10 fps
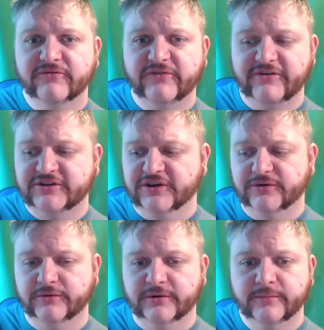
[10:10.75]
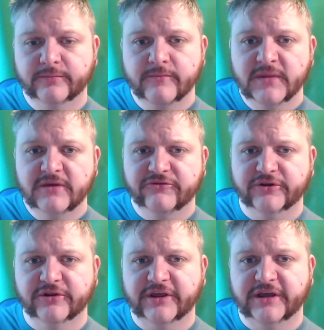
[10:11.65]
very soon for
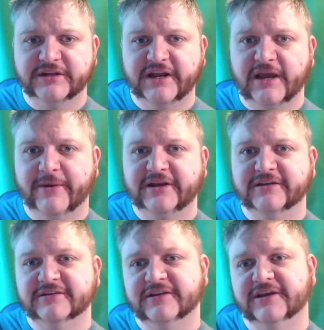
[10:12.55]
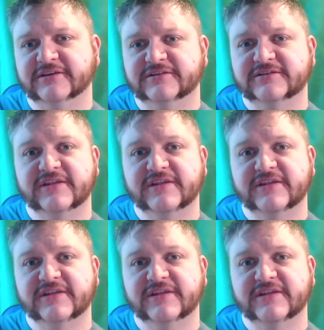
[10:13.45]
another Jedi Mantis Tastes.